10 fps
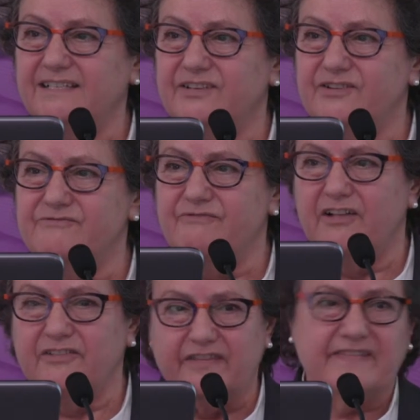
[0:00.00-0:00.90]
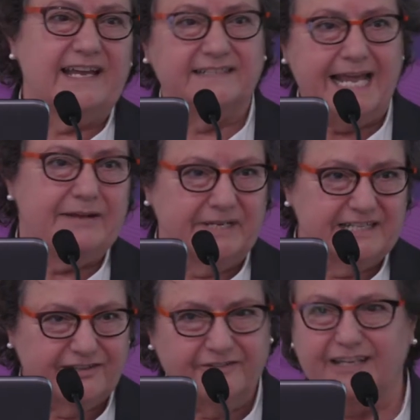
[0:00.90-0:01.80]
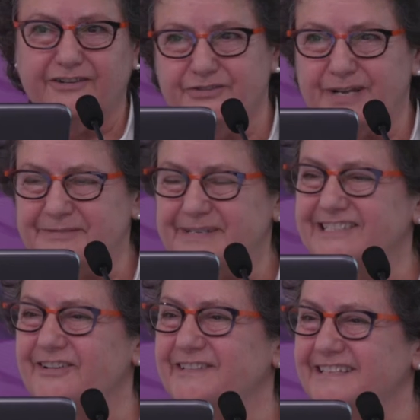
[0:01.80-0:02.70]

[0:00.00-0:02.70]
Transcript: So rather than their 10-minute slot, they got a 20-minute slot.